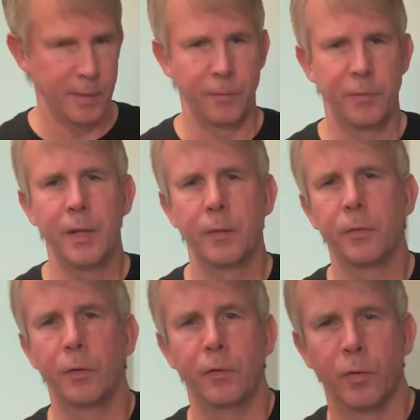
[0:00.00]
of 10
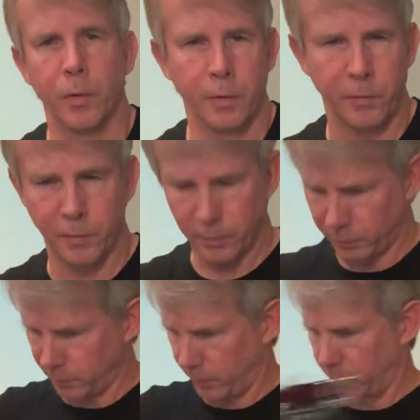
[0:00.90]
through 46
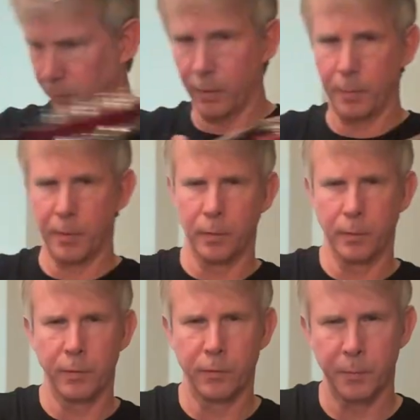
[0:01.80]
strings on a Paul
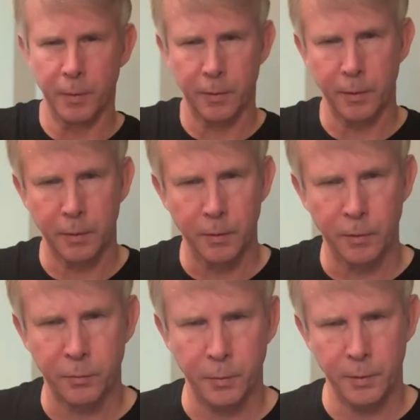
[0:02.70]
Reed Smith like
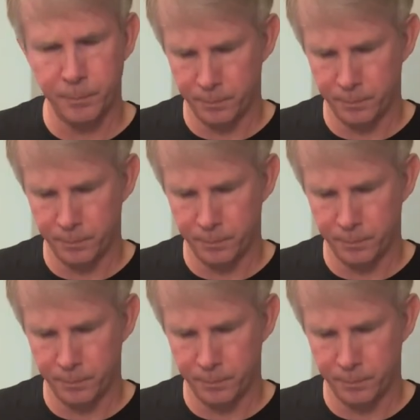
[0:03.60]
this one,